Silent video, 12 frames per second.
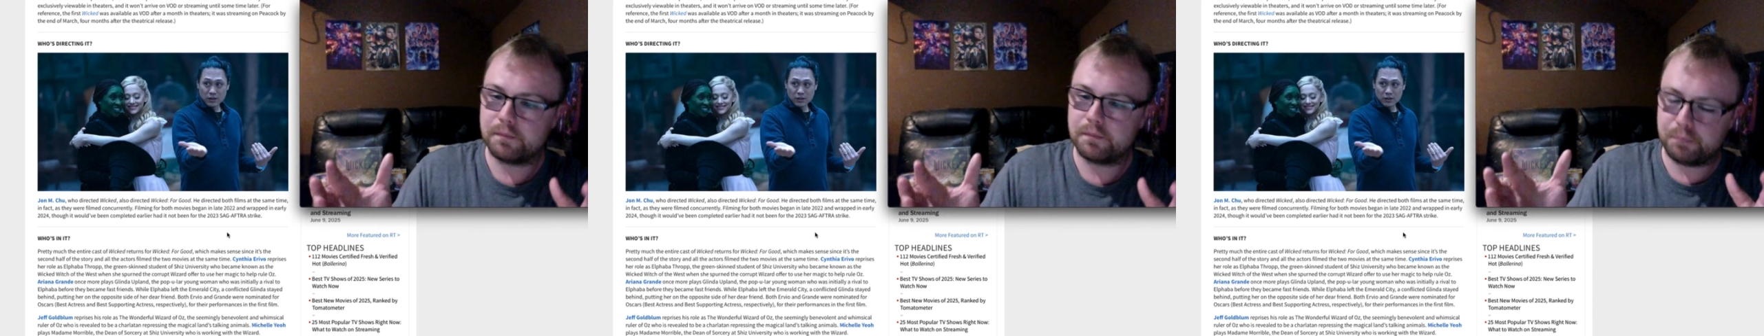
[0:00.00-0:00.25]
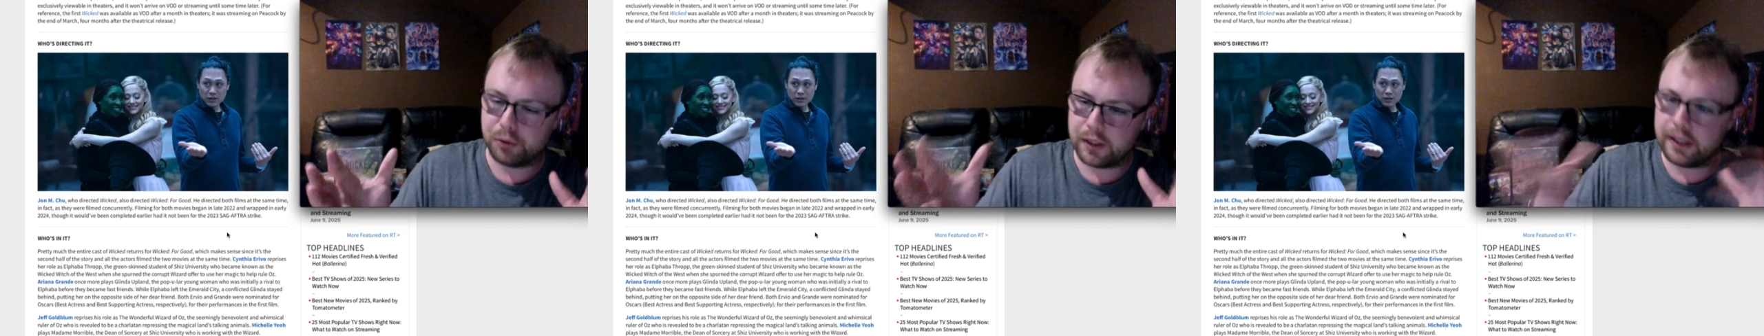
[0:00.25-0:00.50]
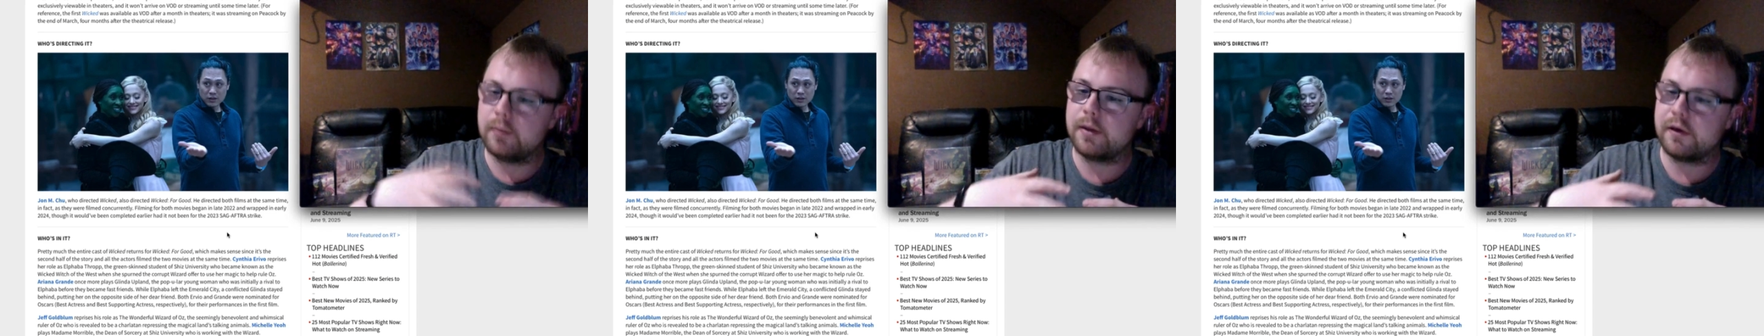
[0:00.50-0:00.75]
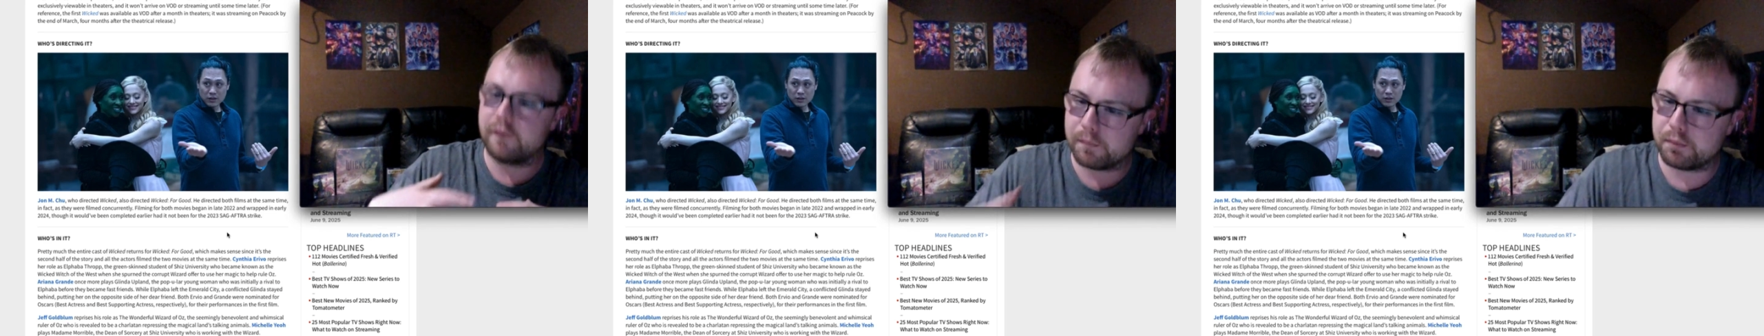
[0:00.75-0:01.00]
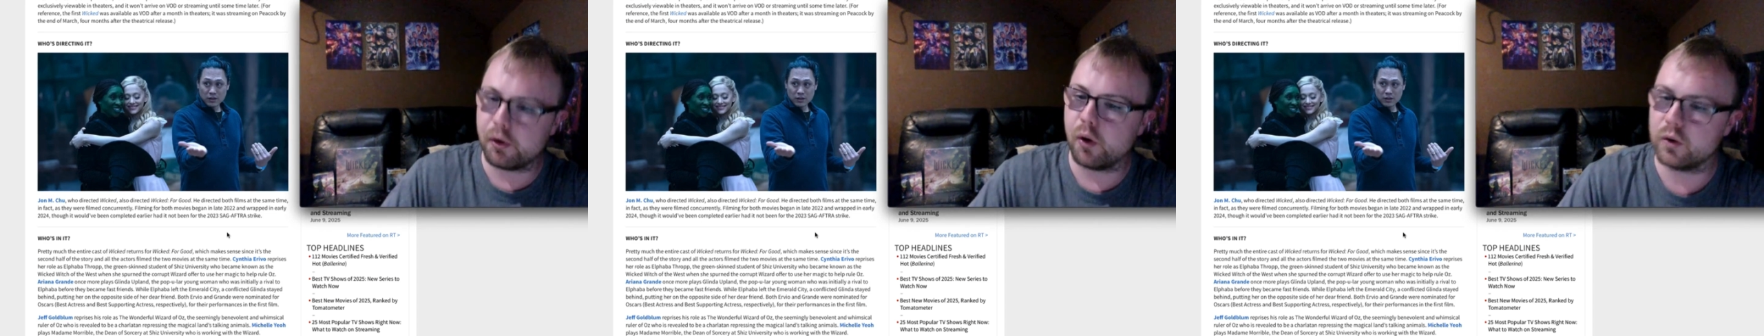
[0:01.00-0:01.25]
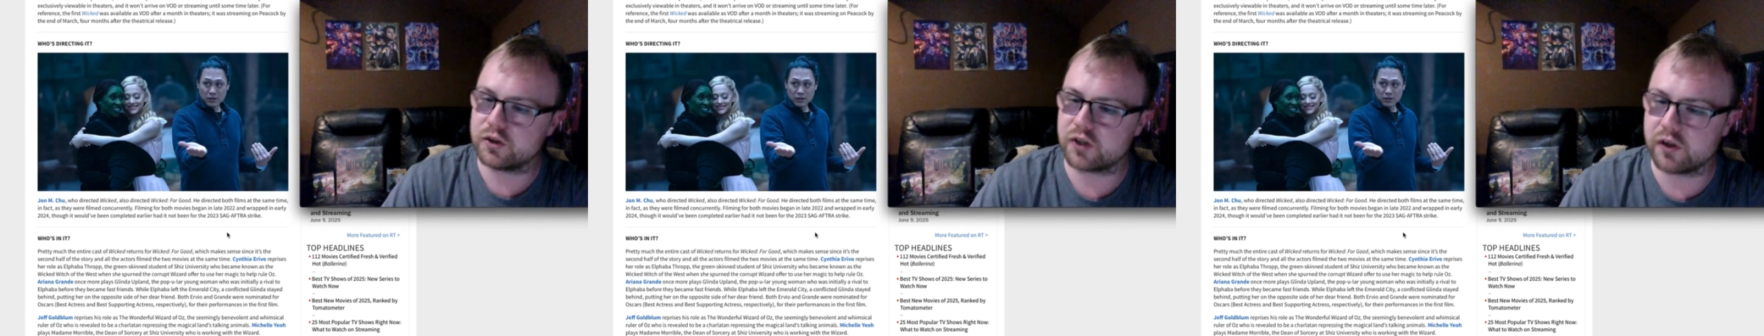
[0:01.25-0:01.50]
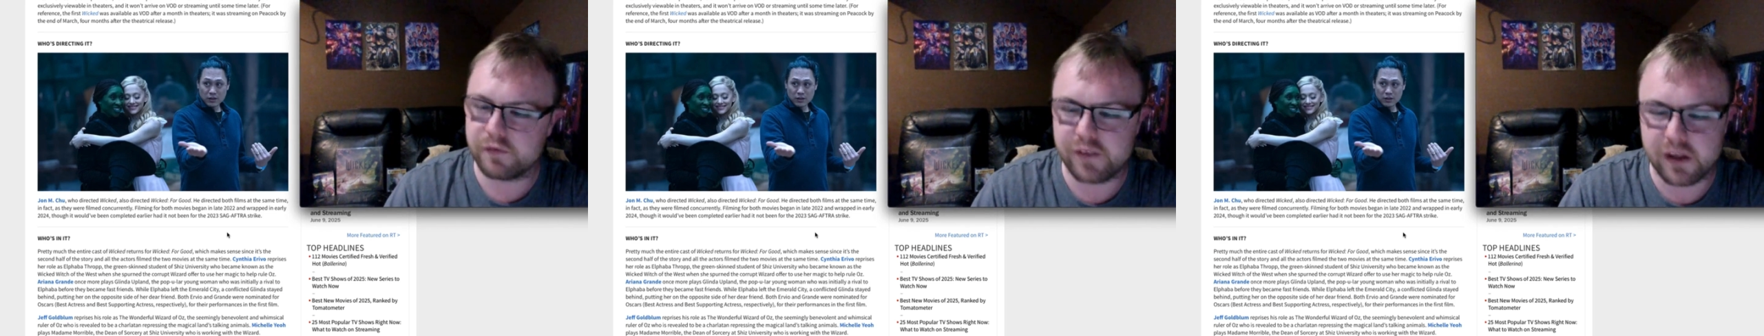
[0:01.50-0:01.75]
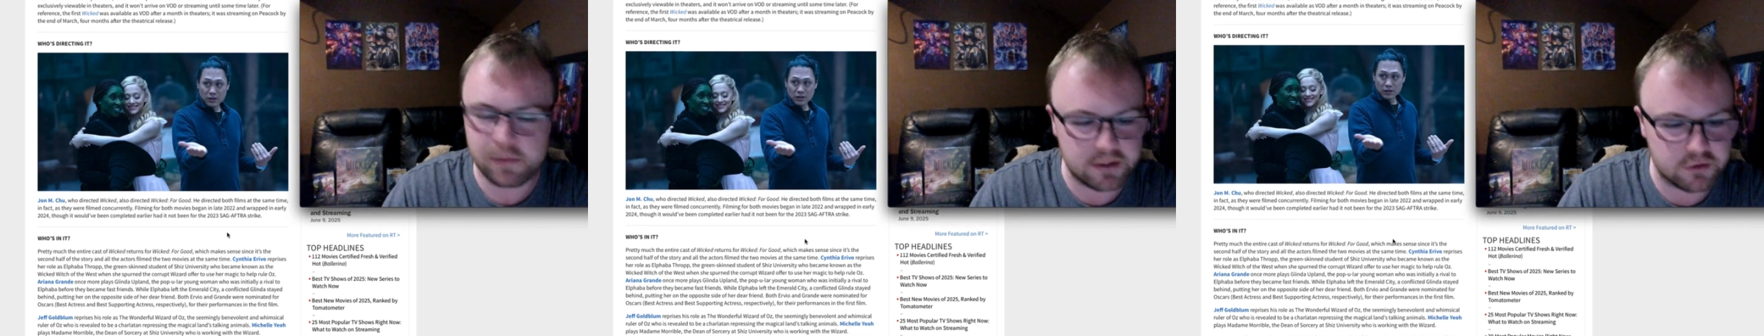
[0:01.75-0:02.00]
put a little bit of a pause on the
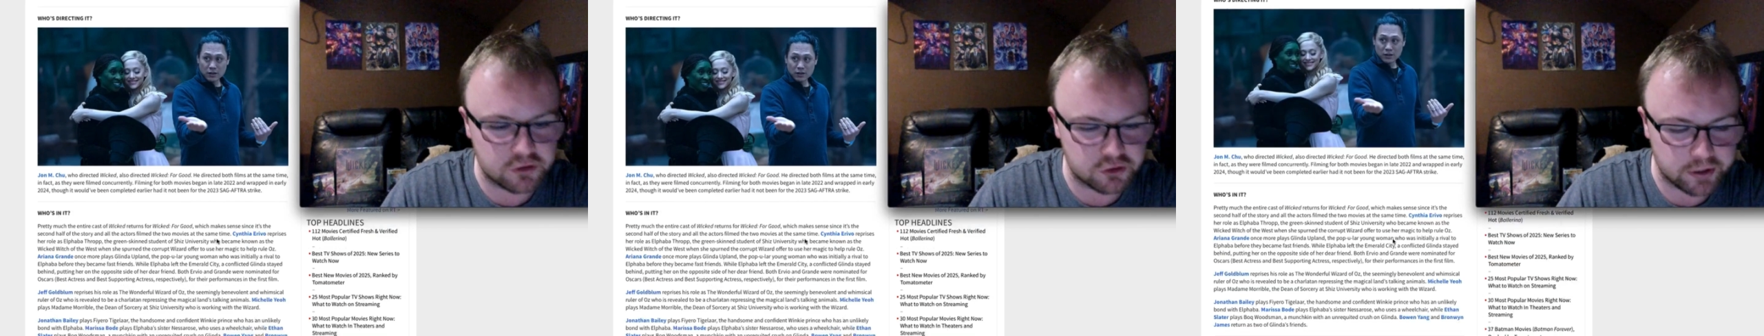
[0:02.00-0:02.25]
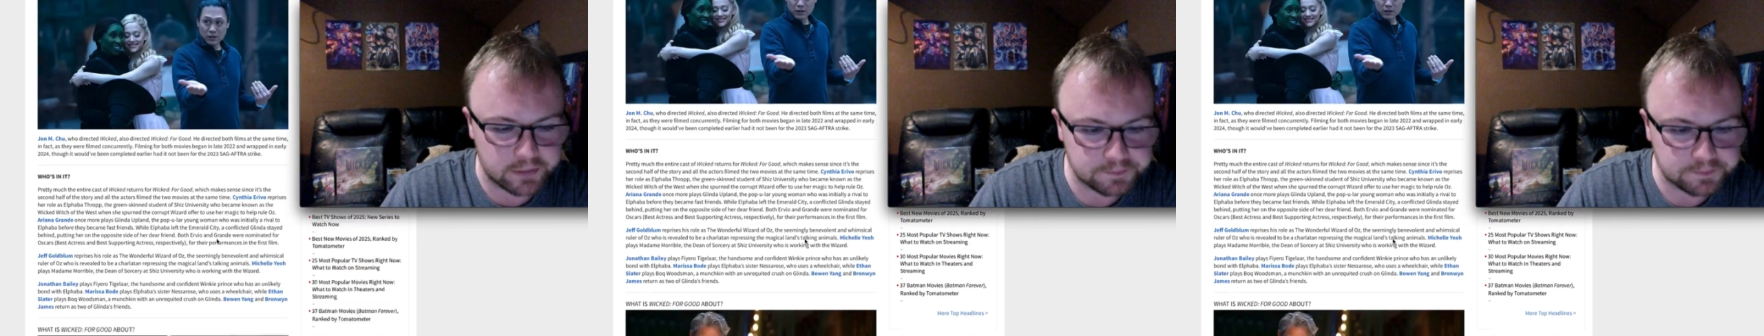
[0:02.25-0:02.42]
film industry.